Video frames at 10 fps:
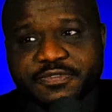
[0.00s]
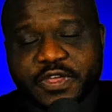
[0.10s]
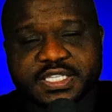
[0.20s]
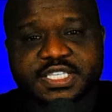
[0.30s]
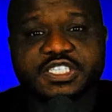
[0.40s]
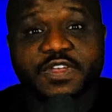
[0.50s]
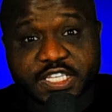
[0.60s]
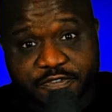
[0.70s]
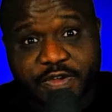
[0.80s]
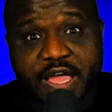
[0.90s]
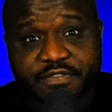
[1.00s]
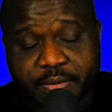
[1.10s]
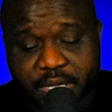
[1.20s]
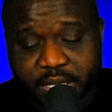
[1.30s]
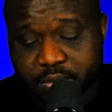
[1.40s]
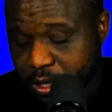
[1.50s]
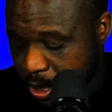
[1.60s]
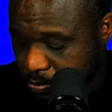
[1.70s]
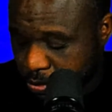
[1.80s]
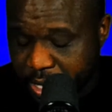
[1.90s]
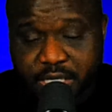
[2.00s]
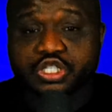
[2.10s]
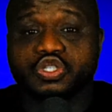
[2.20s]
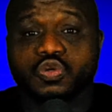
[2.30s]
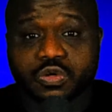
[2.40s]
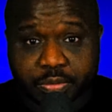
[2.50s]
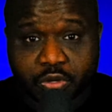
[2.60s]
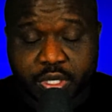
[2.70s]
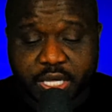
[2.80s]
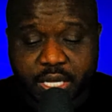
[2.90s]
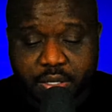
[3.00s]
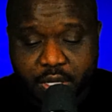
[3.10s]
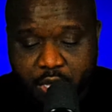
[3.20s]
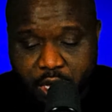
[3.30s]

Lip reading: Phase 6, Phase 5, I mean. Not sure, okay?